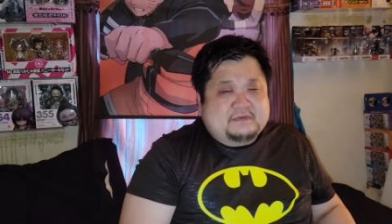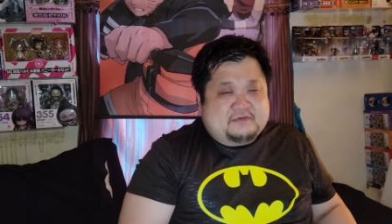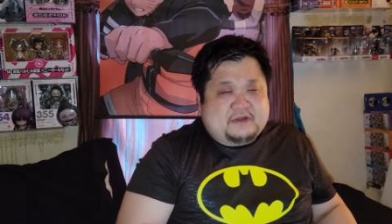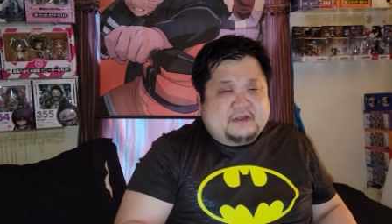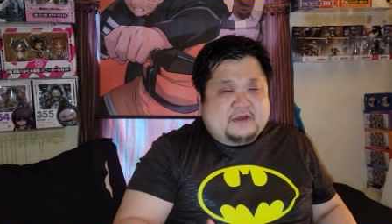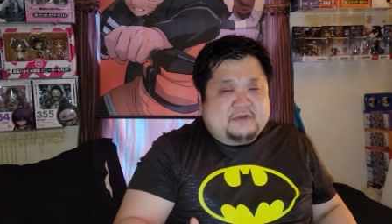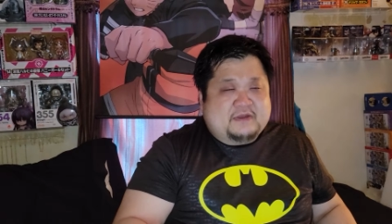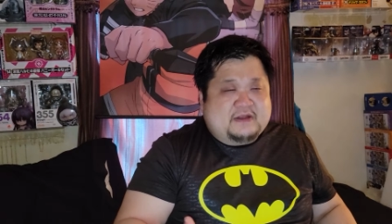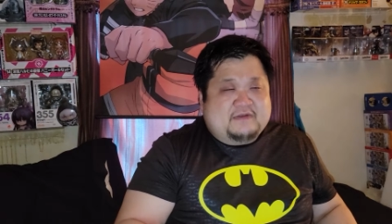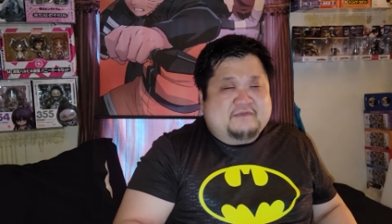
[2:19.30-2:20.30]
when he goes
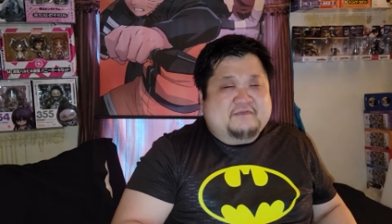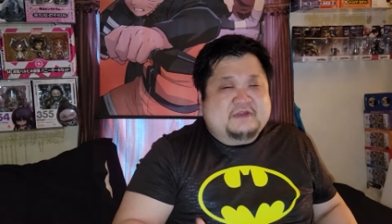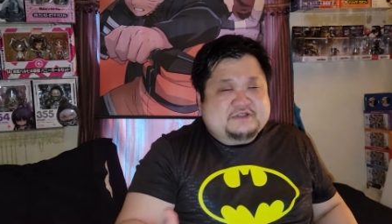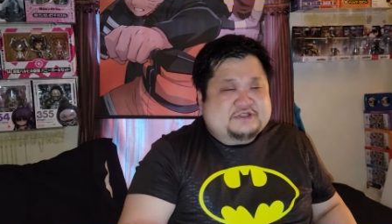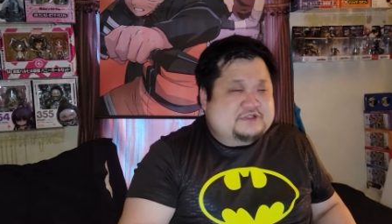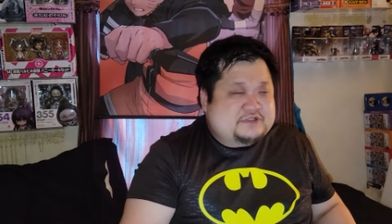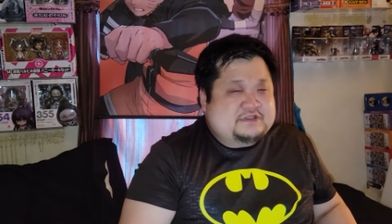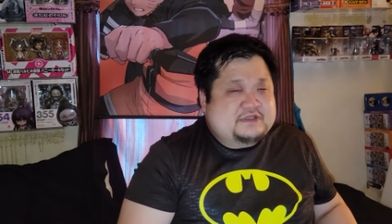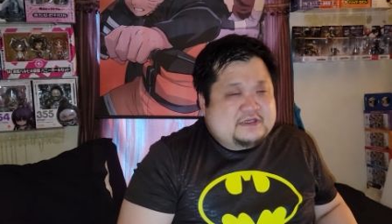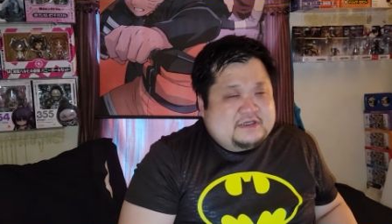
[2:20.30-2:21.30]
to
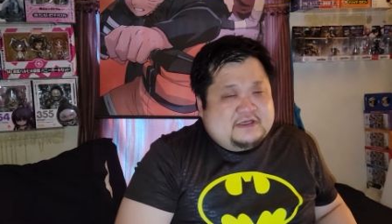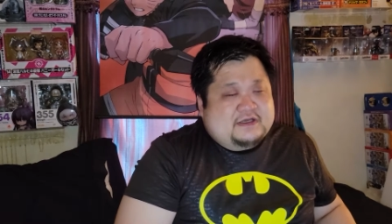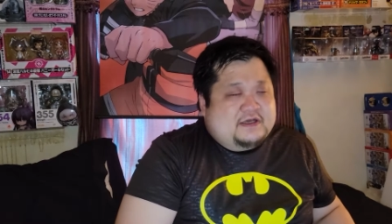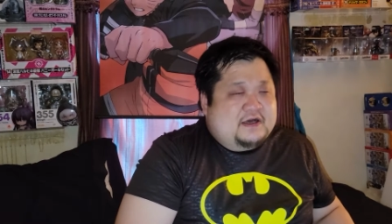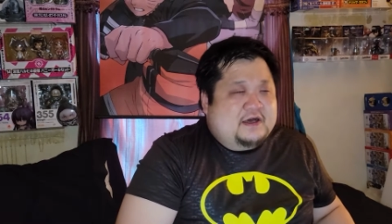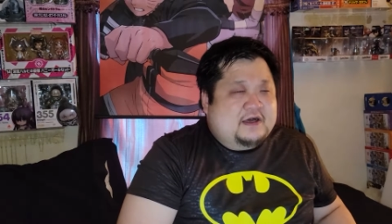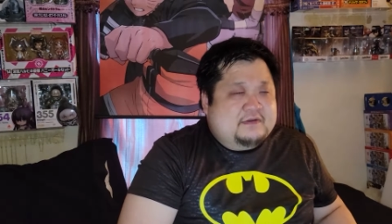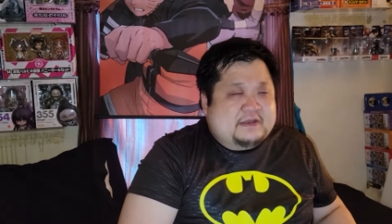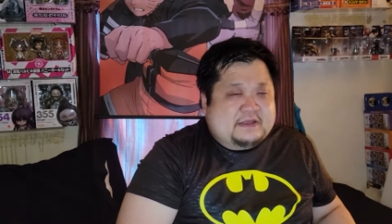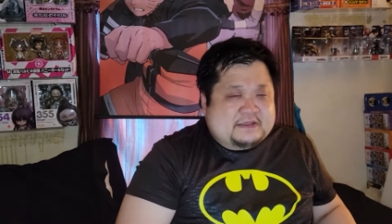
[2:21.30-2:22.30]
vengeance,
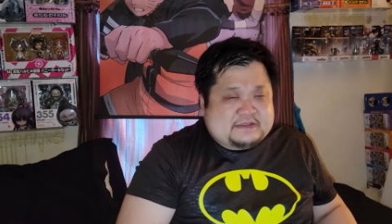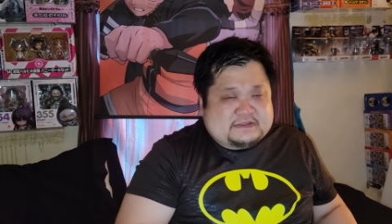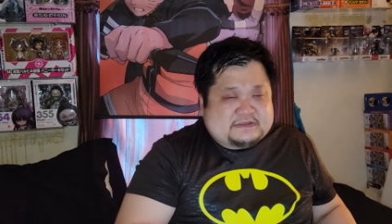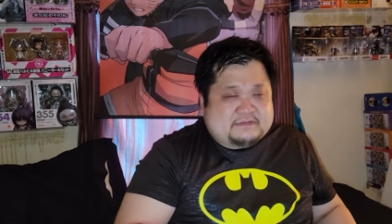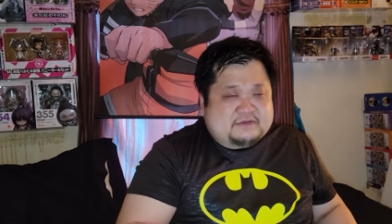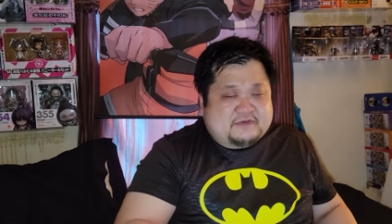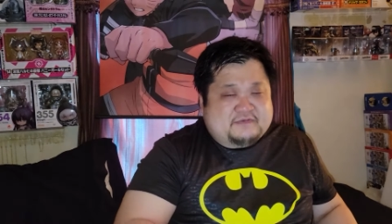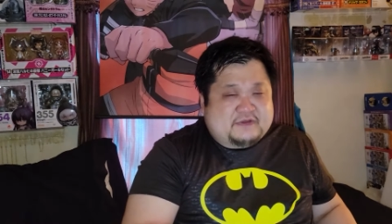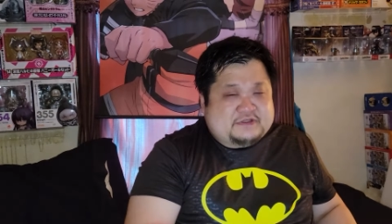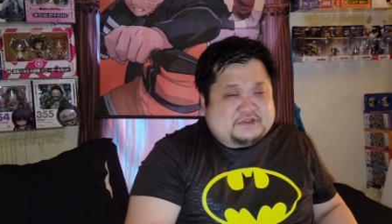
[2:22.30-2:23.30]
he is a symbol of
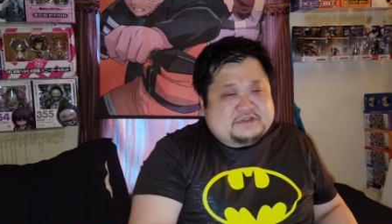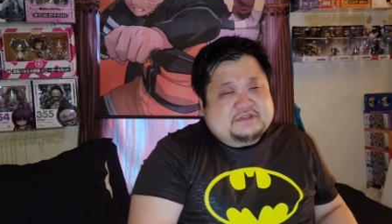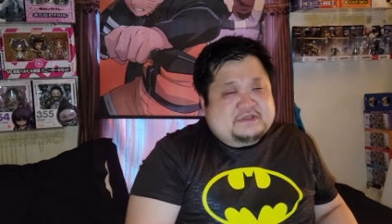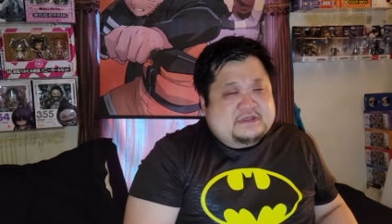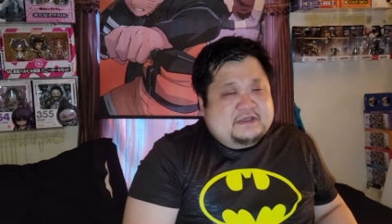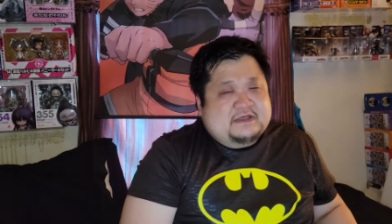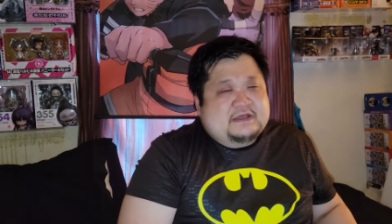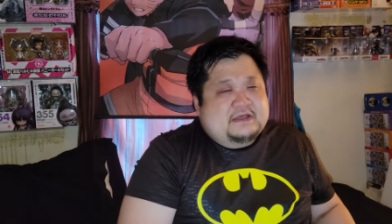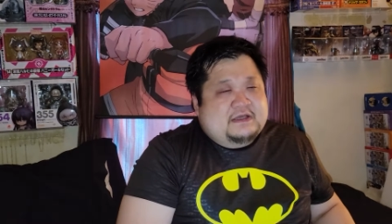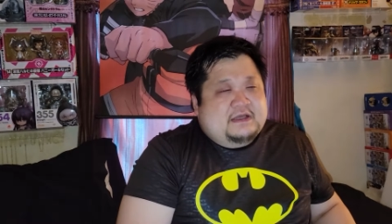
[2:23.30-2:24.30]
vengeance
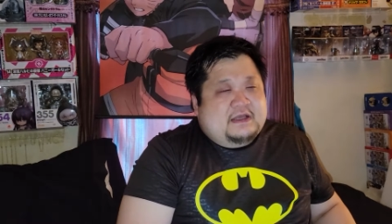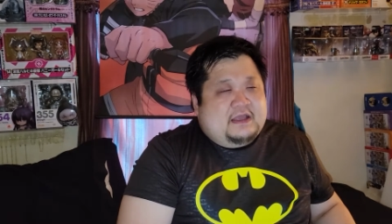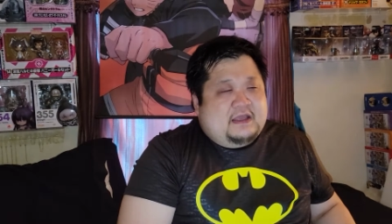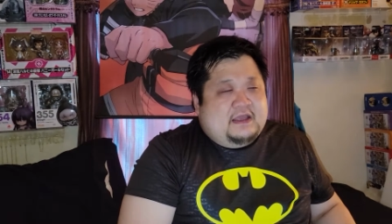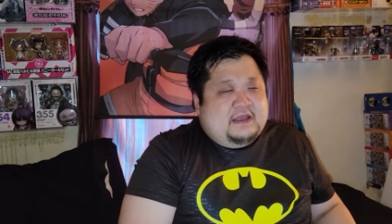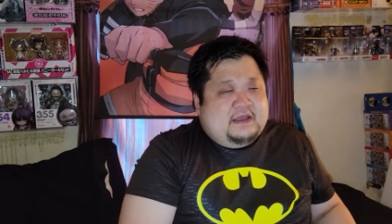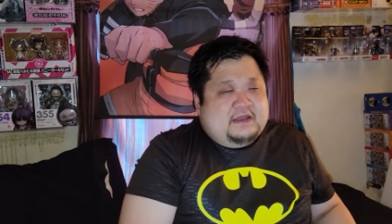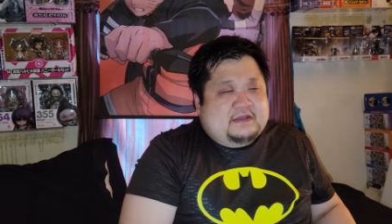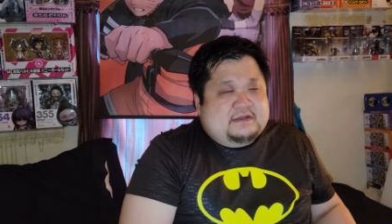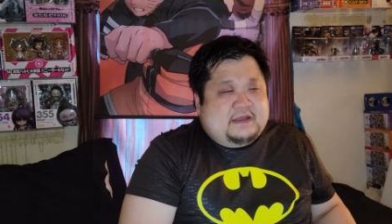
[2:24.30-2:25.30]

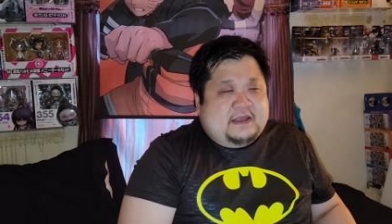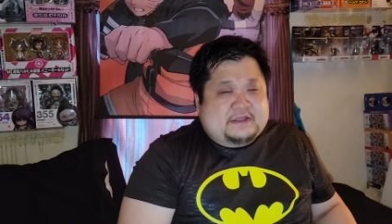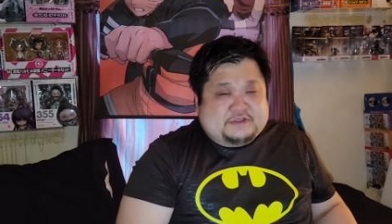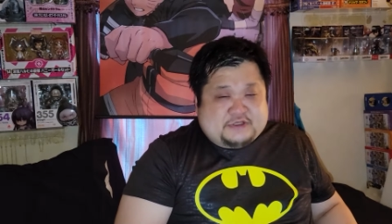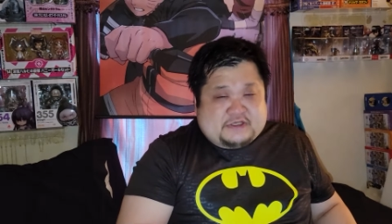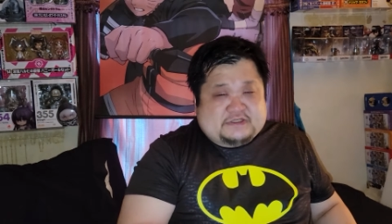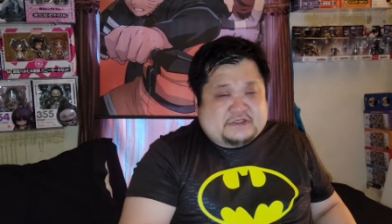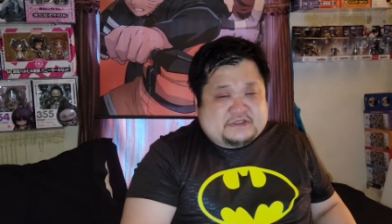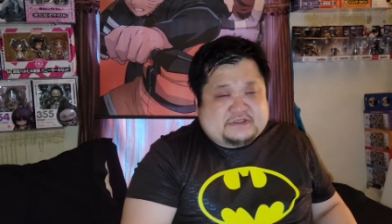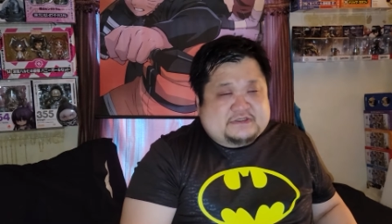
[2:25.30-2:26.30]
and
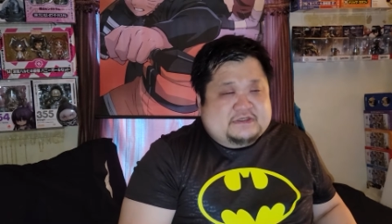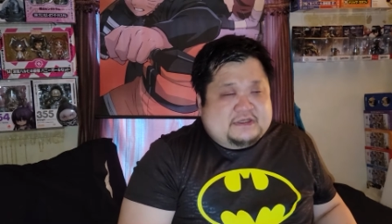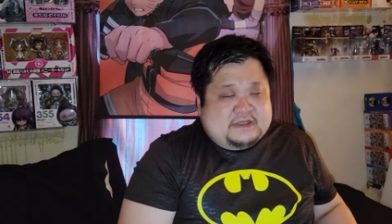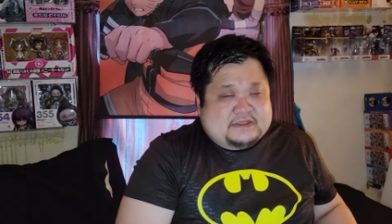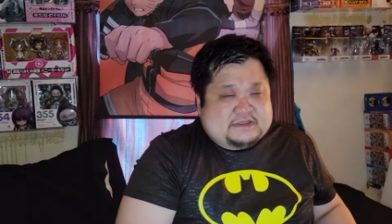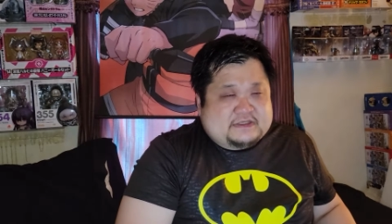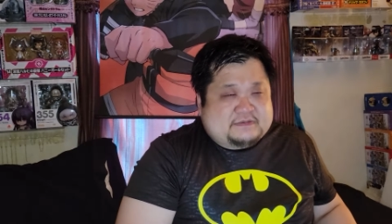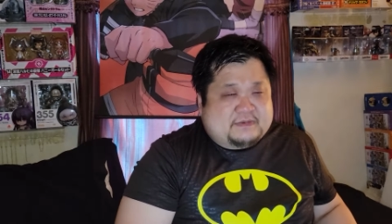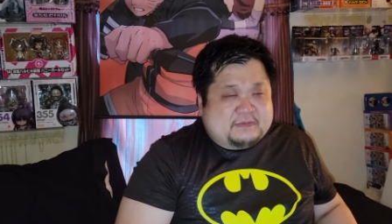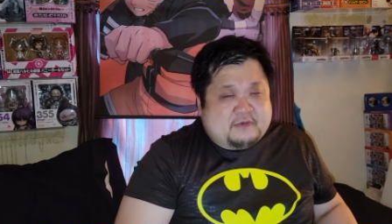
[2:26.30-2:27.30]
justice in a
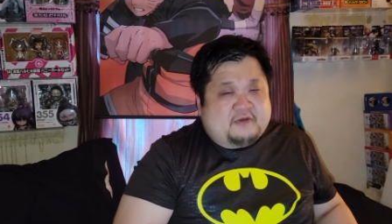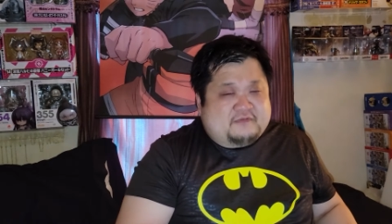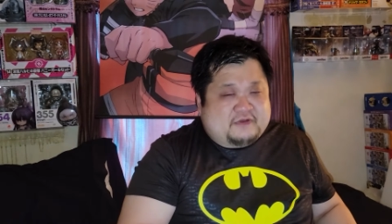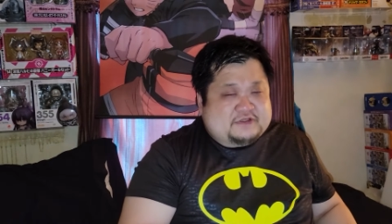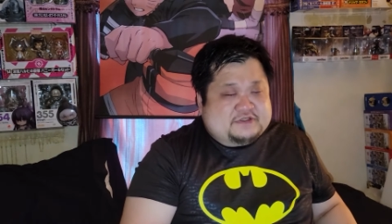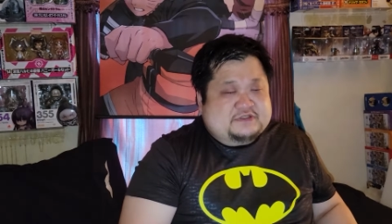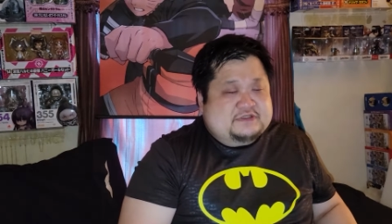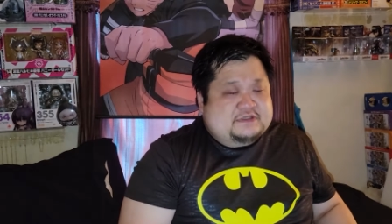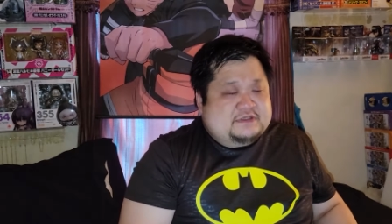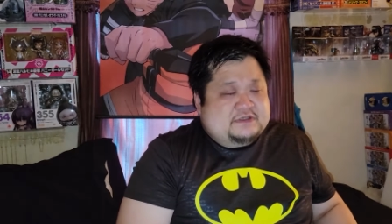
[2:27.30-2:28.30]
sense, but more
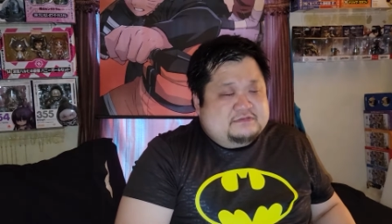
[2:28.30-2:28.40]
vengeance.